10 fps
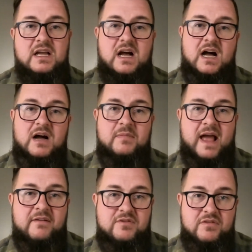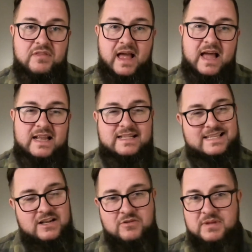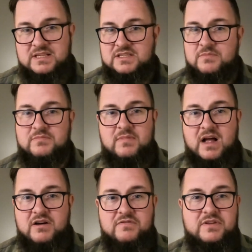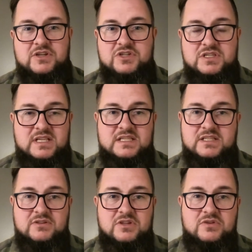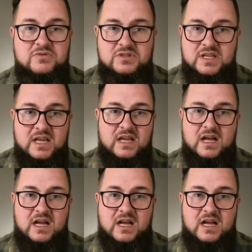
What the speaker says: After that, it's hit or miss. Some modern finishes, they still used,